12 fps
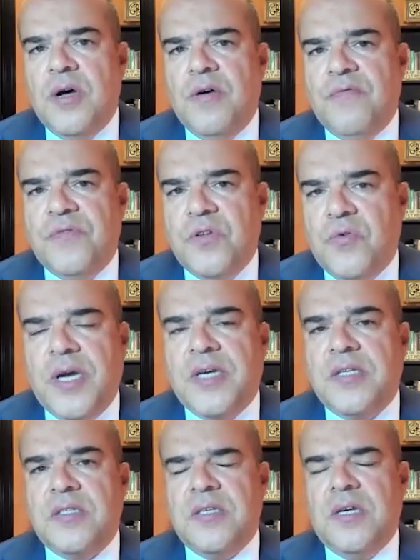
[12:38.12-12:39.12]
of
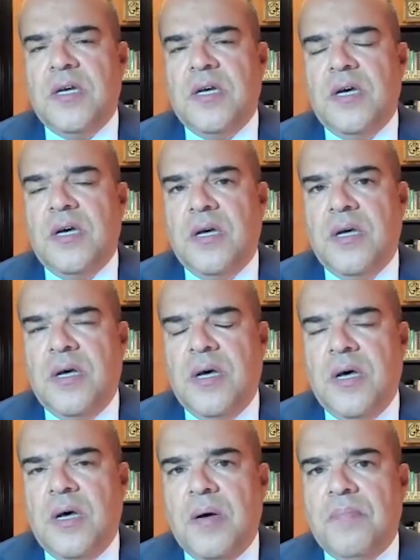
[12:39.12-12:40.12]
direct
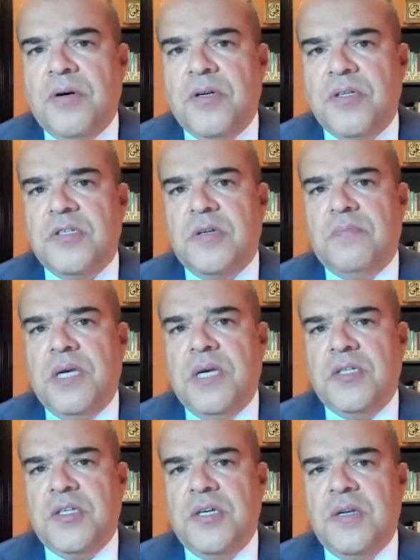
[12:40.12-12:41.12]

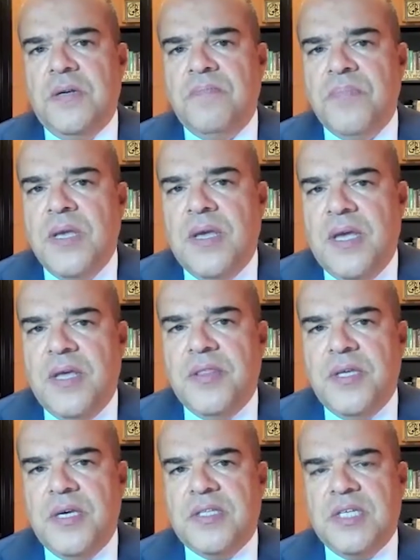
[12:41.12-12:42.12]
participation in
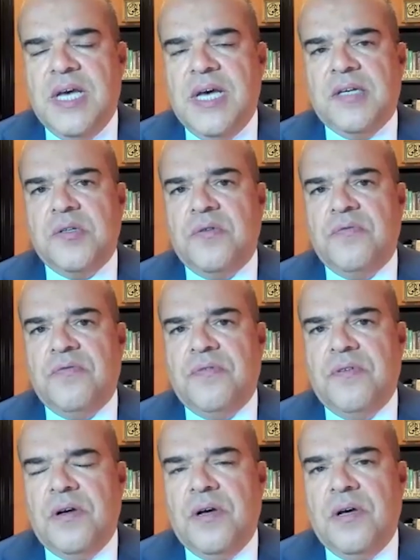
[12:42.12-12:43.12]
the attacks of
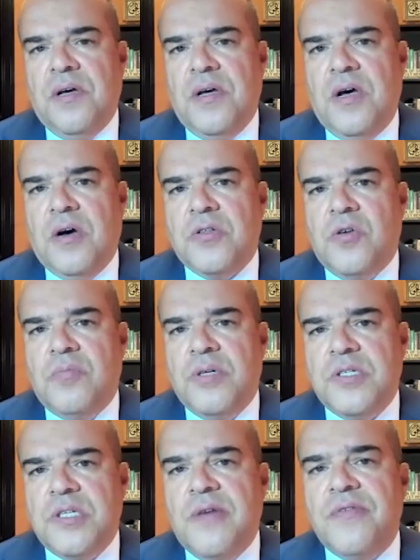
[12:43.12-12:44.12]
October
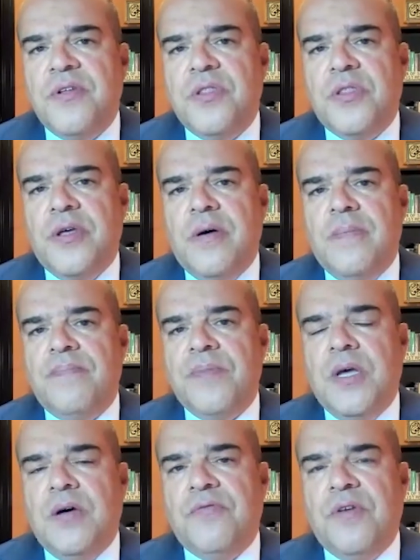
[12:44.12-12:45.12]
7th
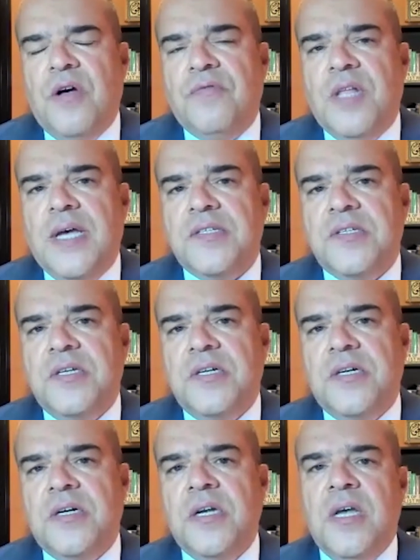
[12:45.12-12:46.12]
of last
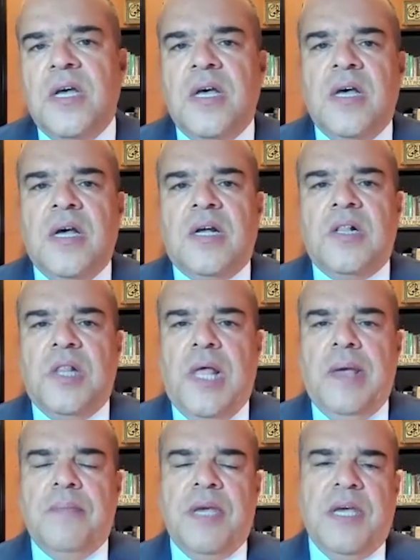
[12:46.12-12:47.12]
year,
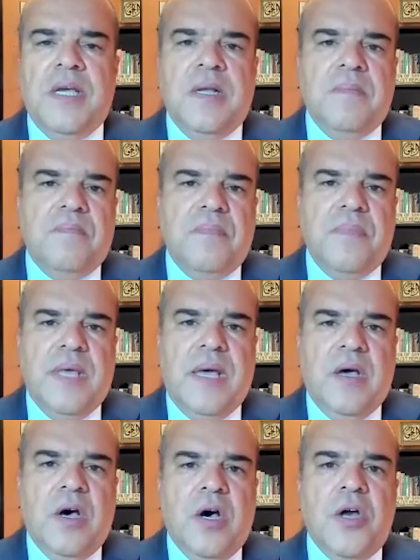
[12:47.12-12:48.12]
claiming
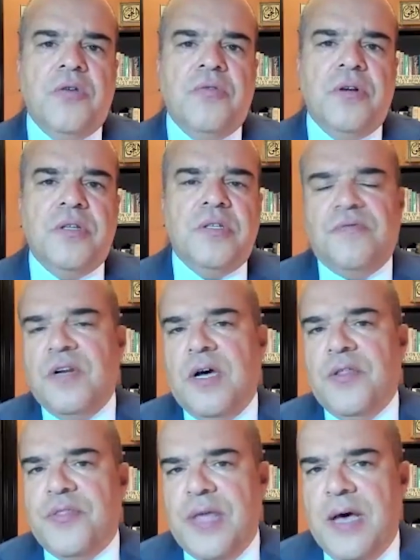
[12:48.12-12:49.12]
that hundreds, if
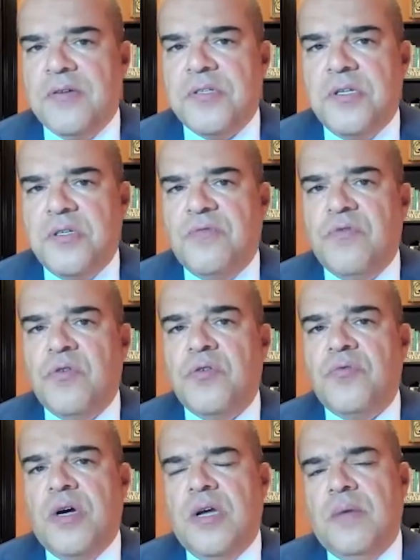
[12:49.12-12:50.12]
not thousands, of
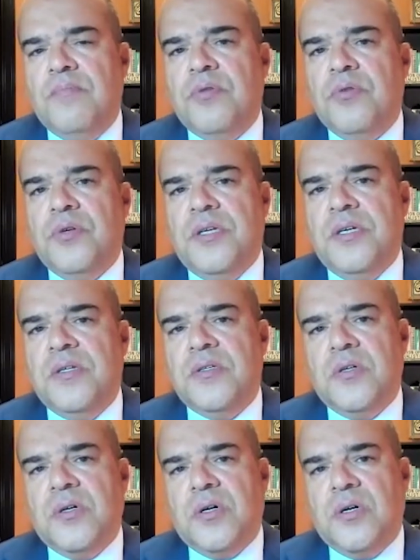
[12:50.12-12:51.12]
UNRWA
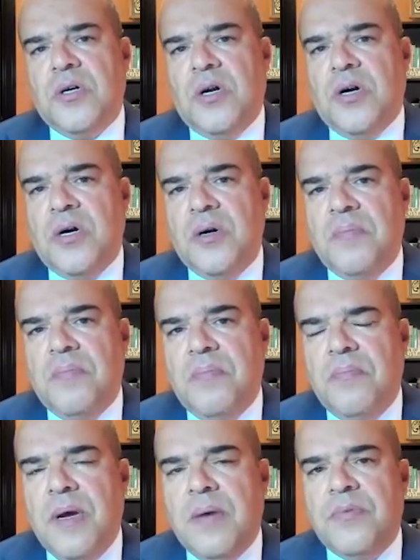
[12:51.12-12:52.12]
employees are
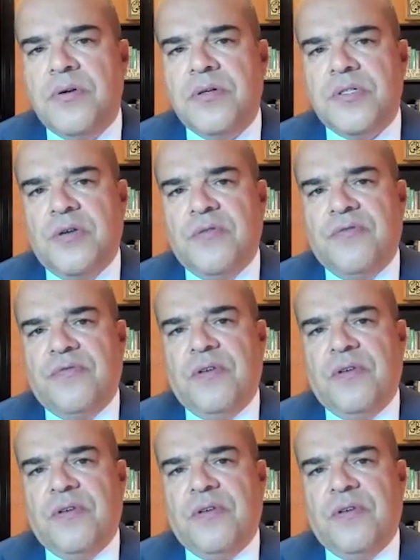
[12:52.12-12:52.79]
members of